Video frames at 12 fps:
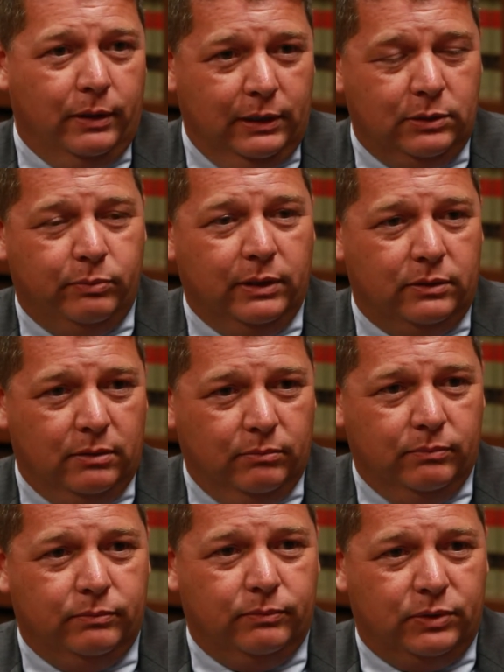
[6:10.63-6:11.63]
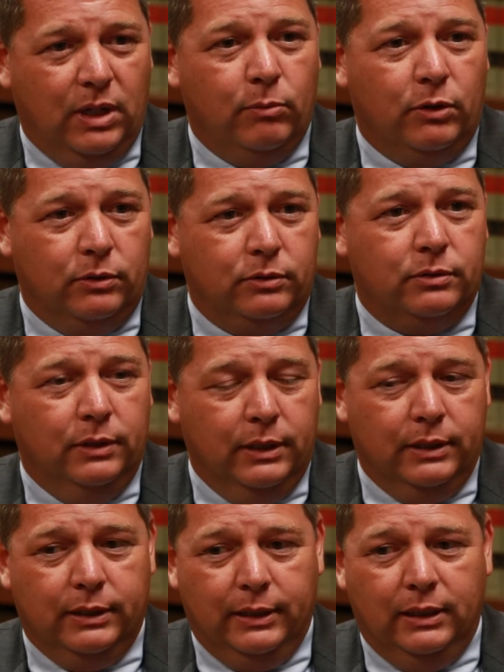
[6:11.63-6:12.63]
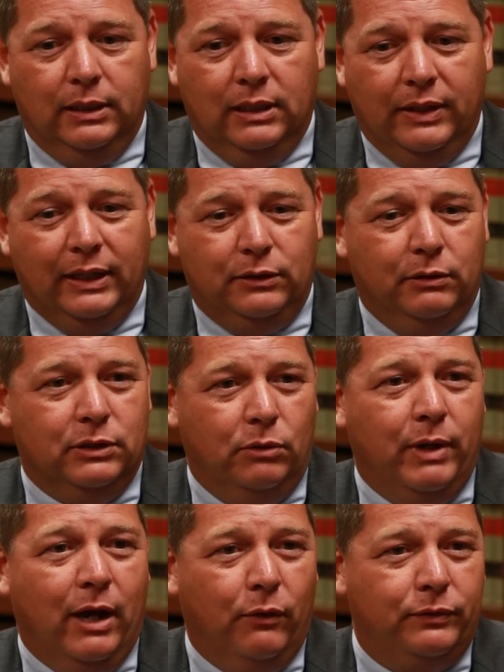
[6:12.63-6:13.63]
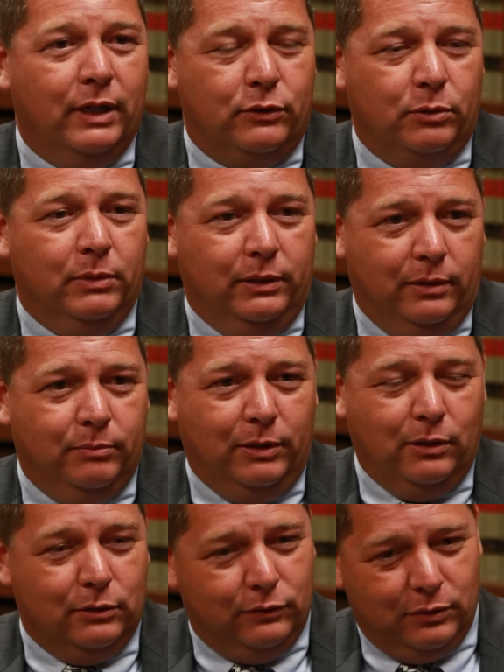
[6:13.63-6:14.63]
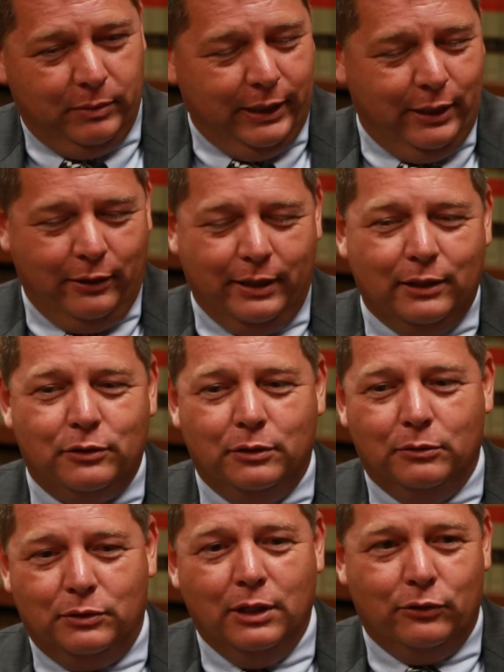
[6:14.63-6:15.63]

He spent some summers, uh, I think, to his own health detriment because of some ear issues, yeah, yeah.